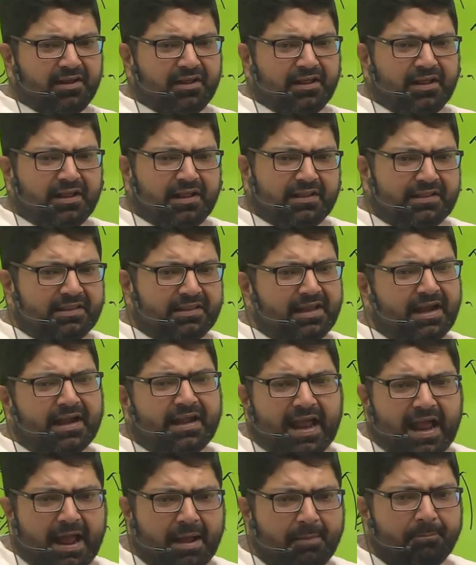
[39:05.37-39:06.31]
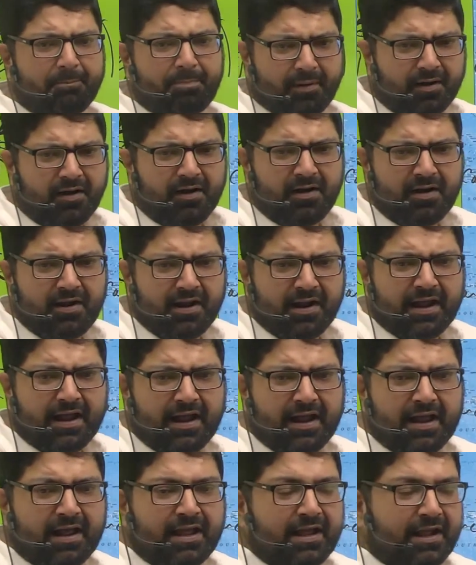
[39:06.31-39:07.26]
That hamper,
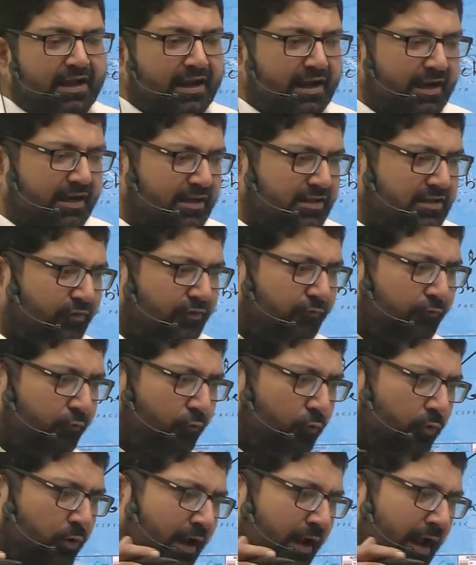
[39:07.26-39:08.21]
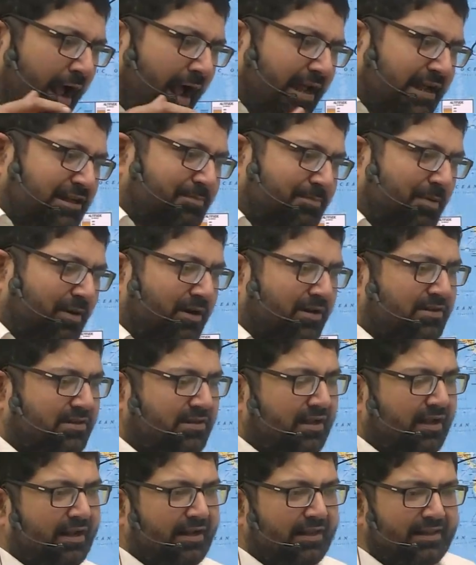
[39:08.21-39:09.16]
it is the floating icebergs
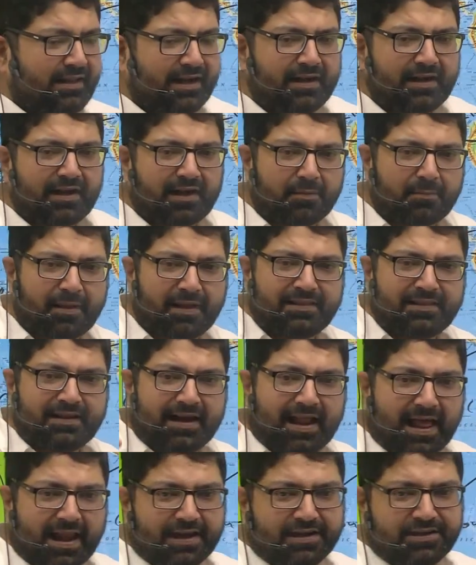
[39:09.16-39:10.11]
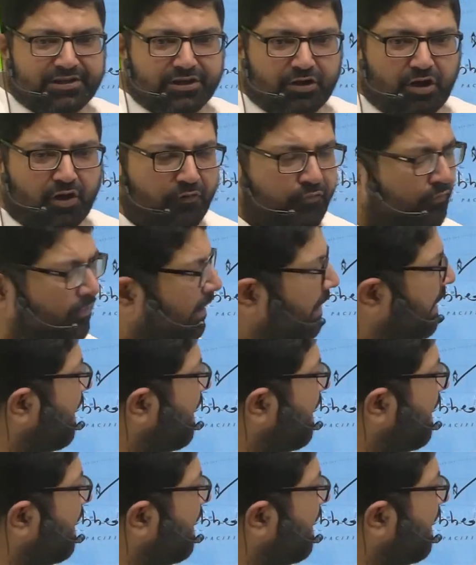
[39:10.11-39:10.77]
that determine the direction of Labrador